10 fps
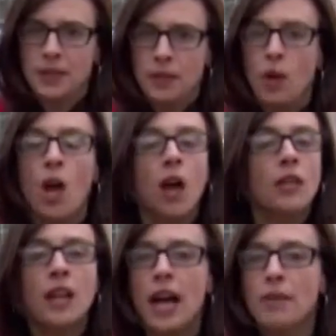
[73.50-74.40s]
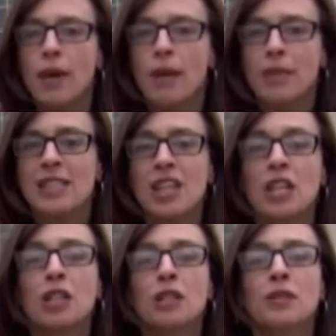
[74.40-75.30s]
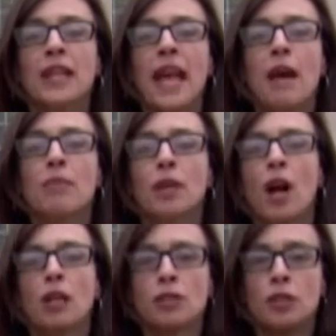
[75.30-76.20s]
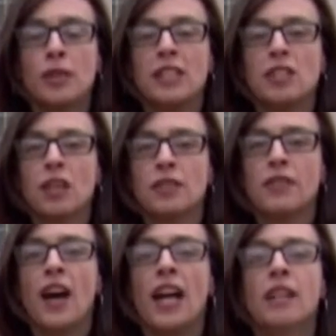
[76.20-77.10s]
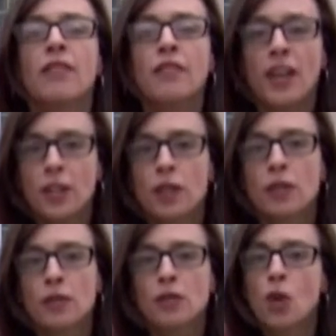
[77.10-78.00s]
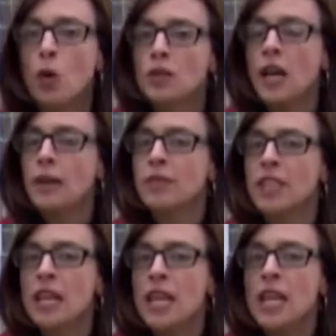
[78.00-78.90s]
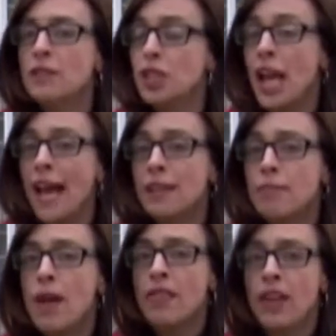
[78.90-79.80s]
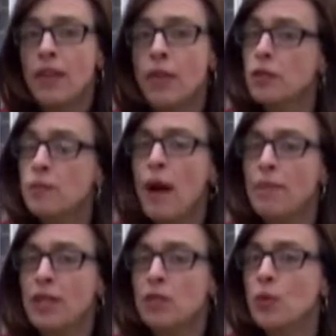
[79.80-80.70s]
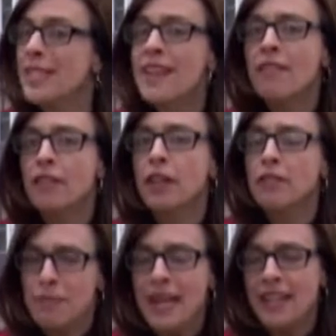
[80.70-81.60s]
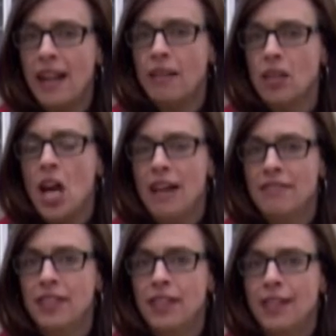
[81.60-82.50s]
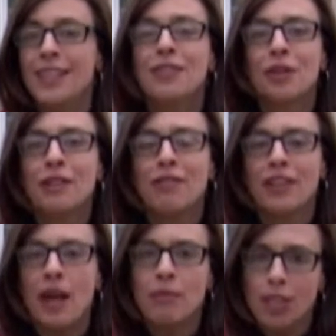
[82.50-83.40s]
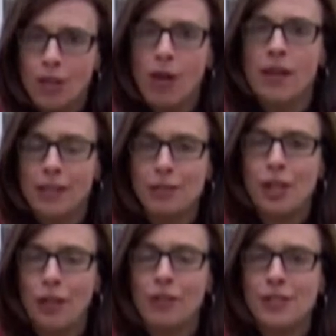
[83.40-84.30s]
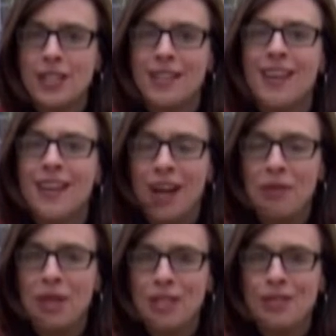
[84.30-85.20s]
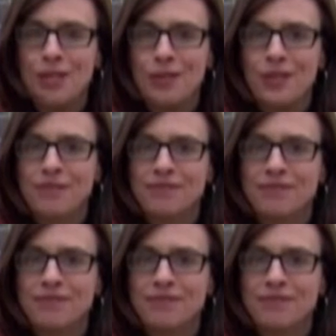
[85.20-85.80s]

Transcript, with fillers: Well, all nine puppies, including Ember, are doing just fine. Fire crews told Thompson if she hadn't been there, those puppies would never have made it out alive. In Greenfield, Emily Longnecker, Channel thirteen, Eyewitness News.